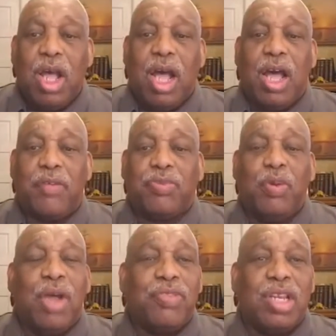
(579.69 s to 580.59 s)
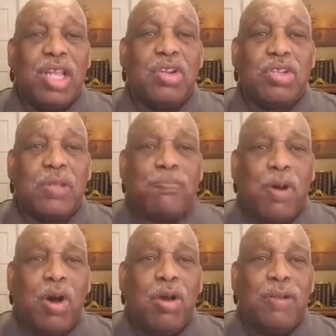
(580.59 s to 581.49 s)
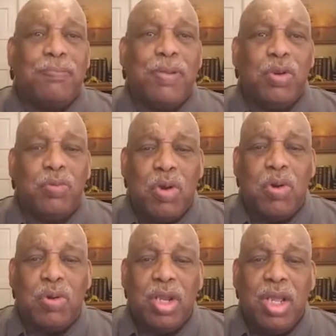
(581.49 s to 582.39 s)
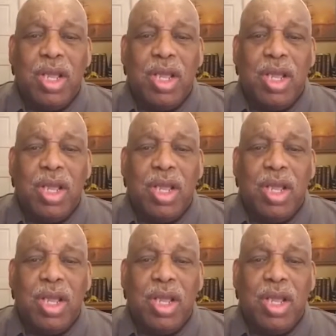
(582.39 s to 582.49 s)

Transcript: Uh, throughout the letters that Paul and Peter wrote,